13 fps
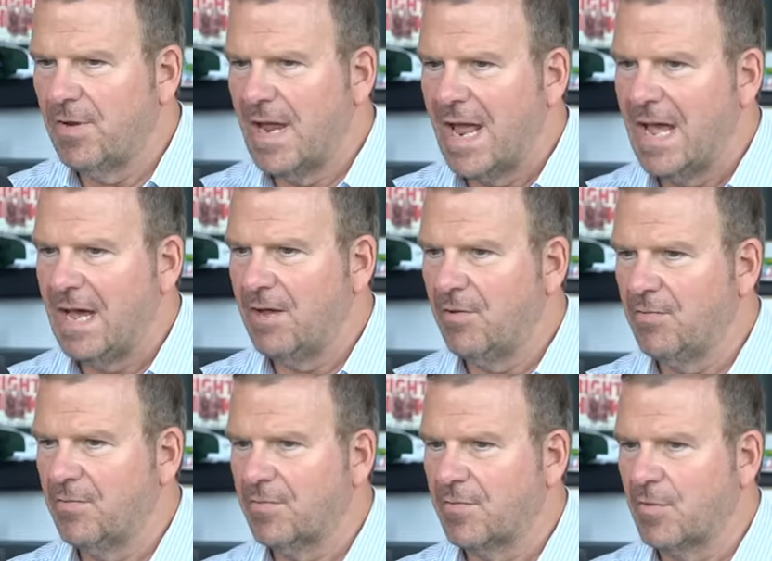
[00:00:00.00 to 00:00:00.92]

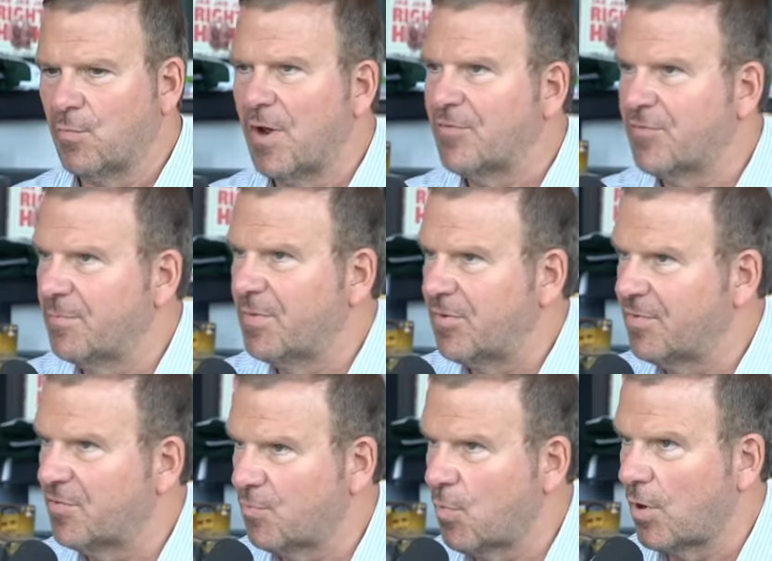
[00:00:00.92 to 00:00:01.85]
how the restaurant
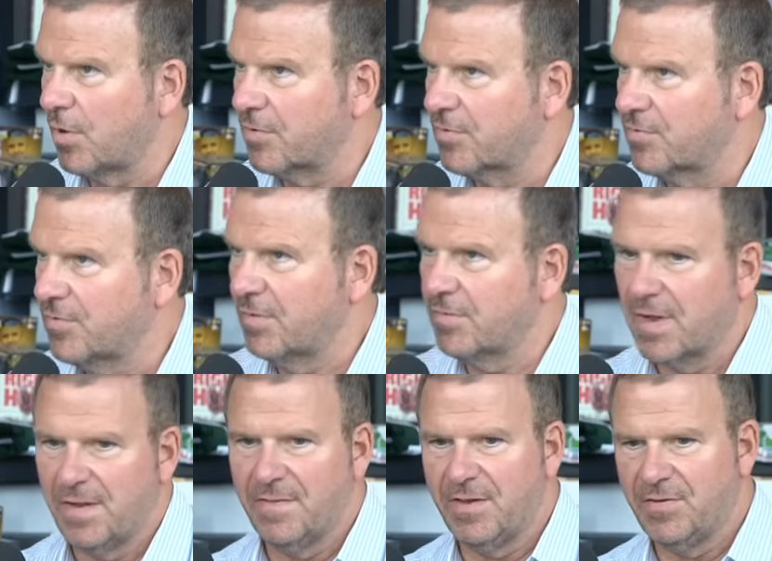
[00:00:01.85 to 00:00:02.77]
business works. Yep.
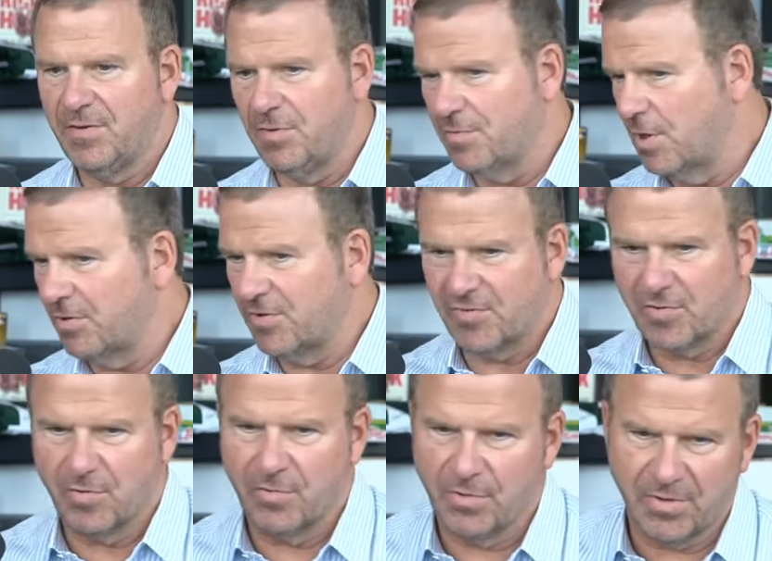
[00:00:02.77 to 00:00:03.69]
Okay, then you go to
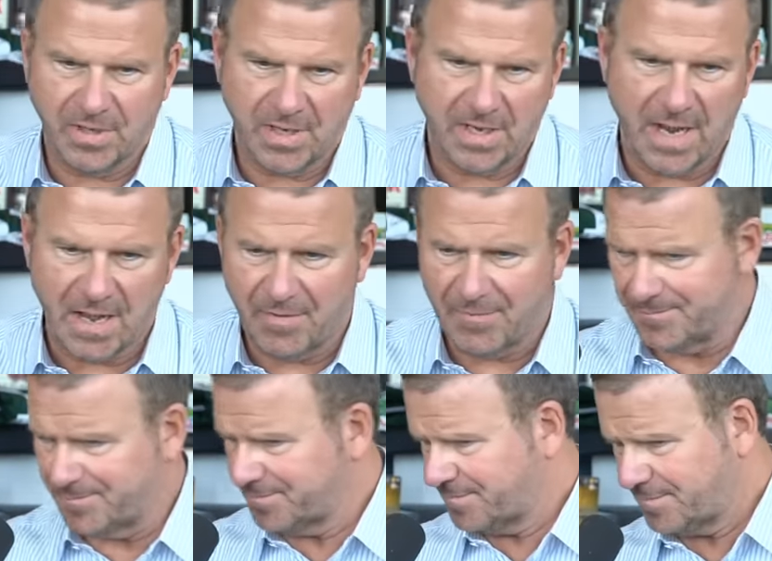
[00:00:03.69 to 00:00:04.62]
school, you get out,
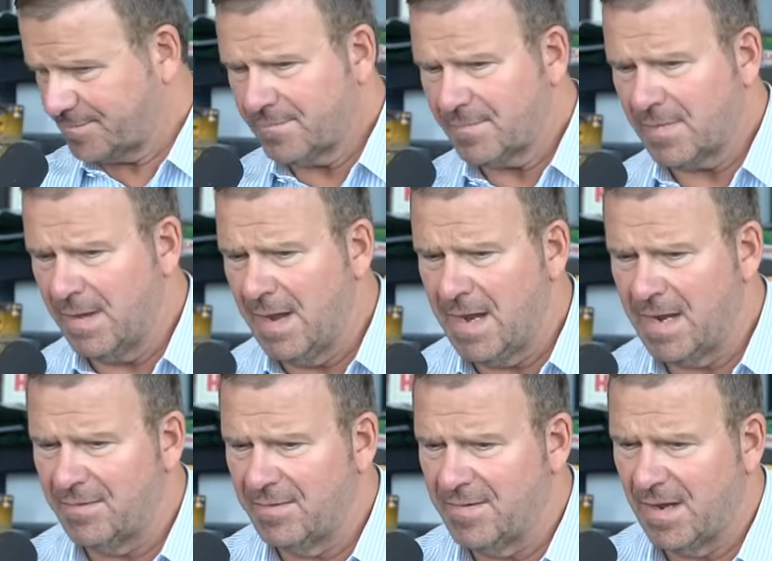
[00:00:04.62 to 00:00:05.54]

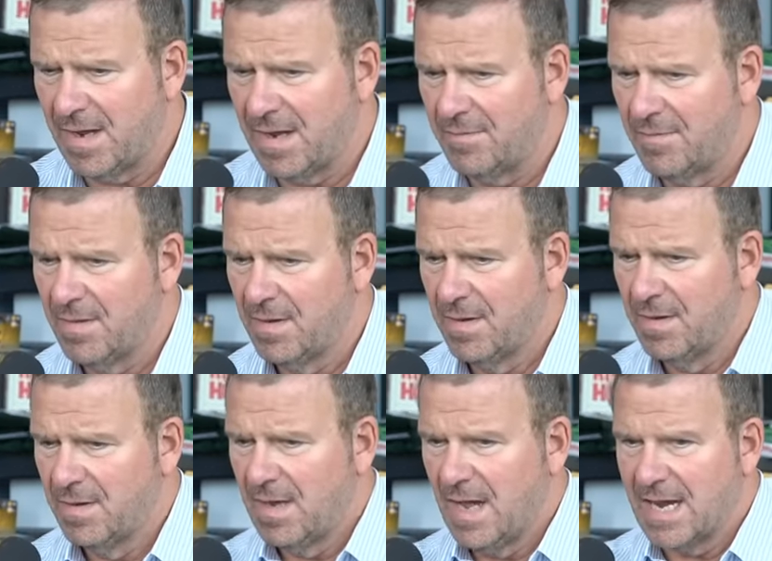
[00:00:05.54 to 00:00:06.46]
and uh,
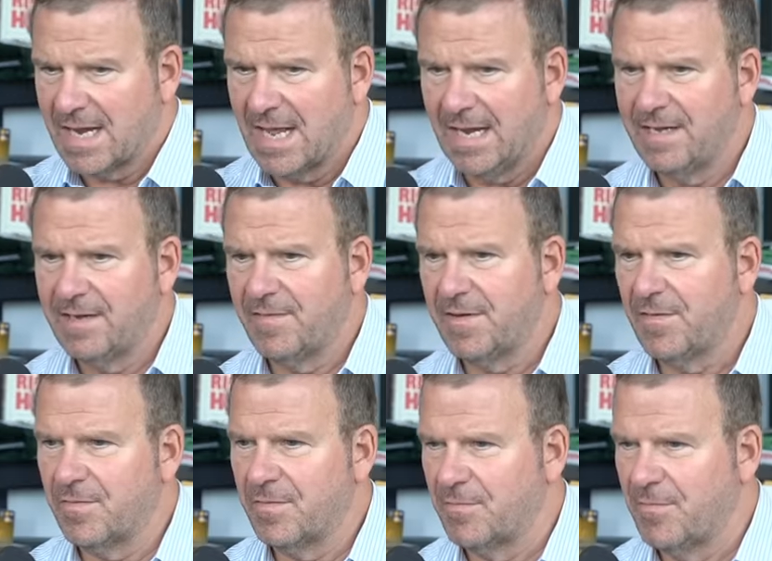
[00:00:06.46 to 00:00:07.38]
I got into the
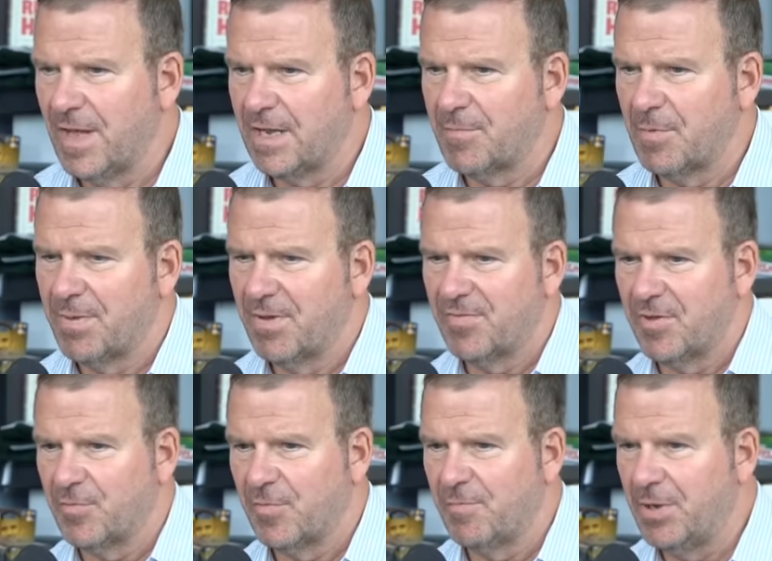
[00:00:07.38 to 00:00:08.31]
development
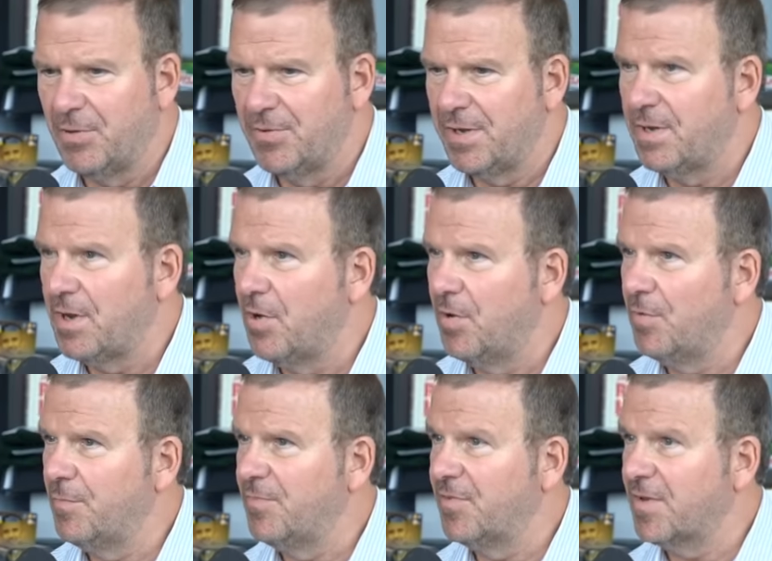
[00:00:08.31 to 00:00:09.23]
business, was building
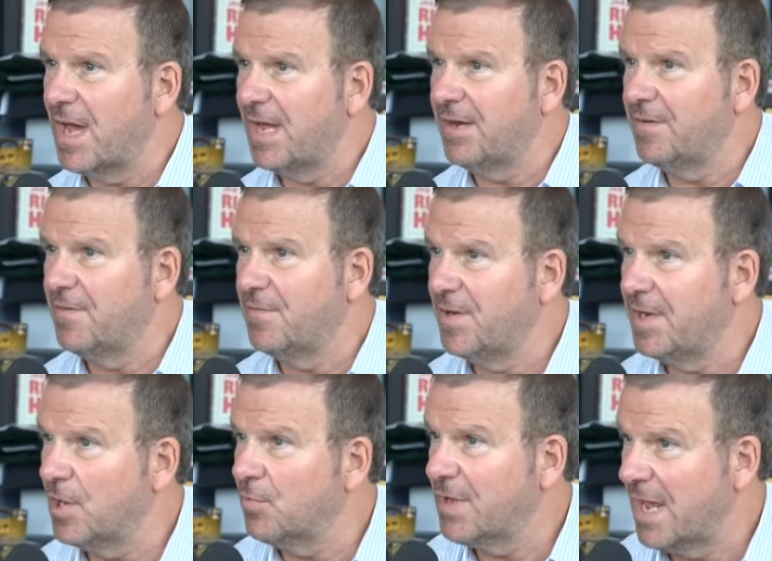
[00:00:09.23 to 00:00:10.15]
homes, got into the
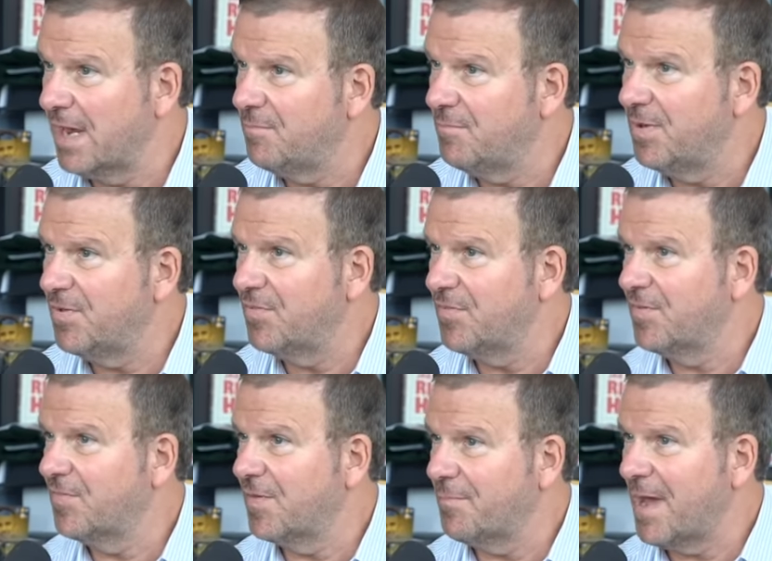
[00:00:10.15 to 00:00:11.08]
video game
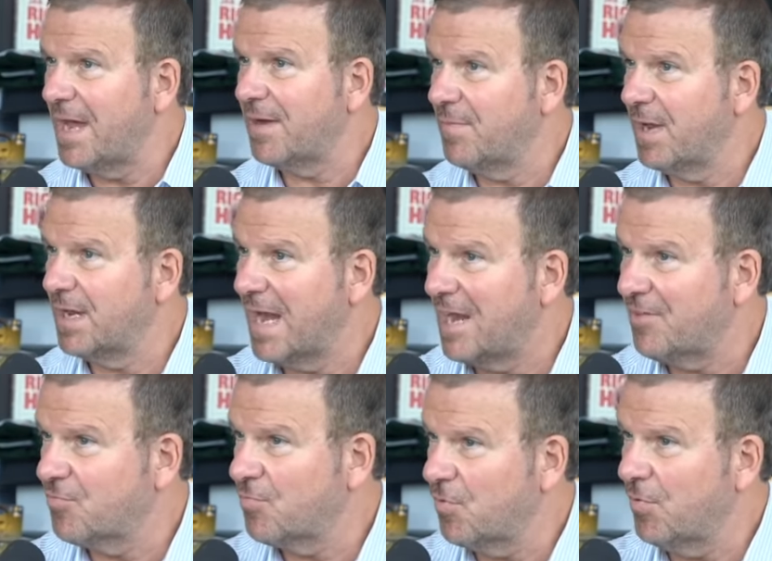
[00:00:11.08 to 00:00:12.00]
business, the Pac-Man
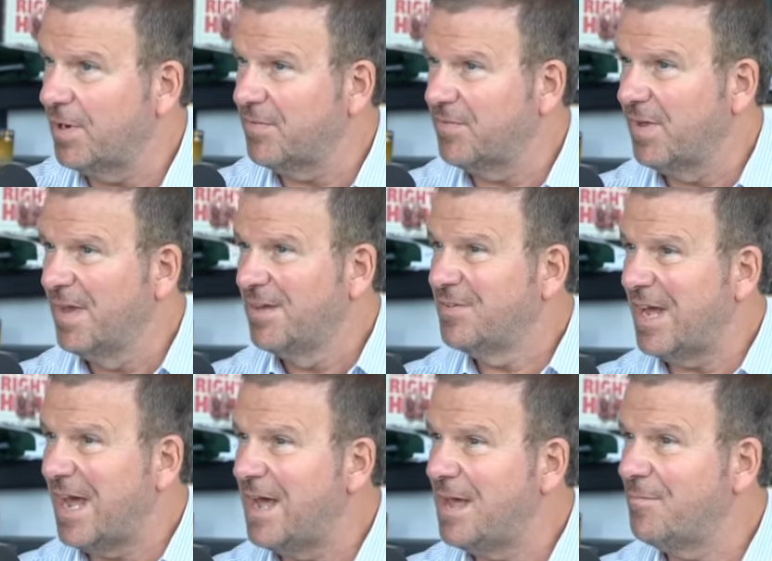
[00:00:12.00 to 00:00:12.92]
asteroids. Talk to me
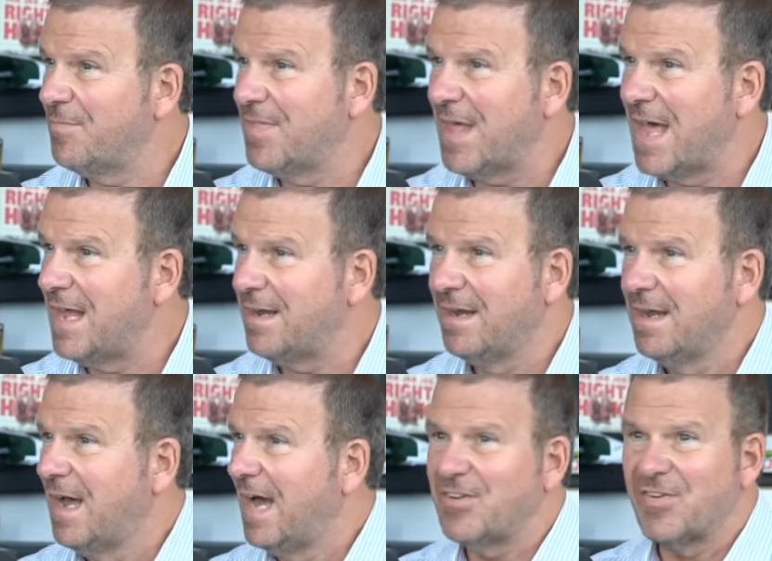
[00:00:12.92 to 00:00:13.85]
timed about that. that.
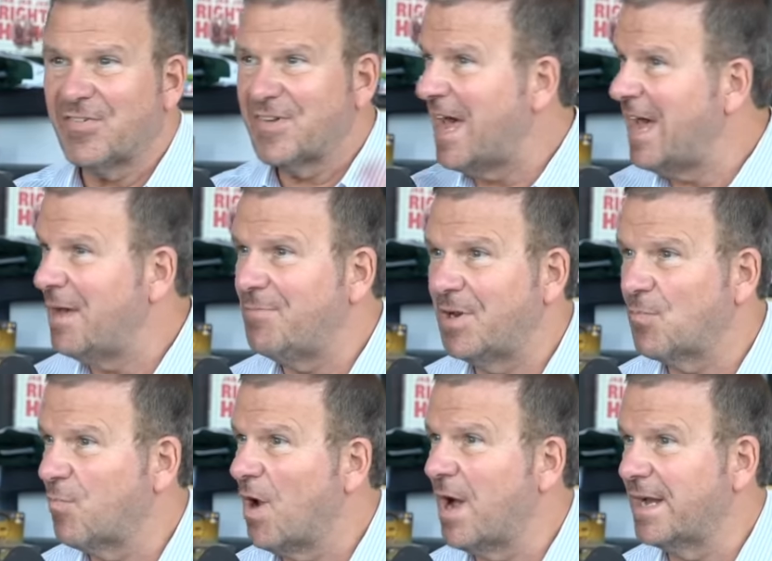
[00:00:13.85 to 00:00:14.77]
I just timed it
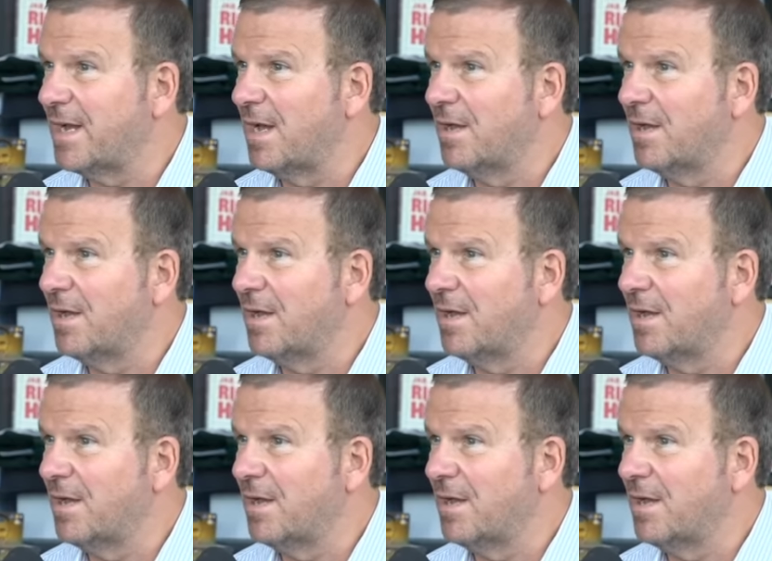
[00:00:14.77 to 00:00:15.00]
right. No, no,